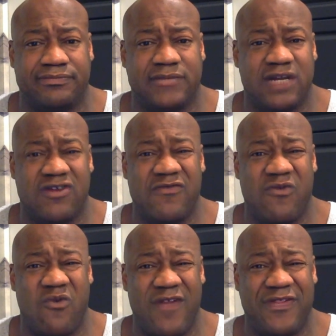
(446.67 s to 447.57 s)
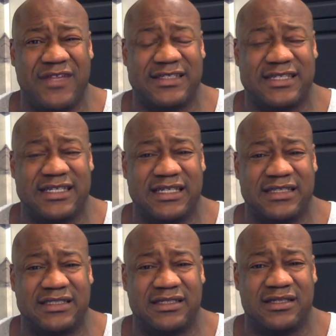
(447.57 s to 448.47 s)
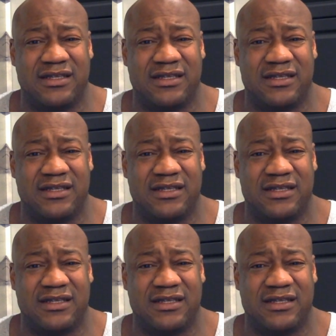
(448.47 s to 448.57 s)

They don't even want these kids.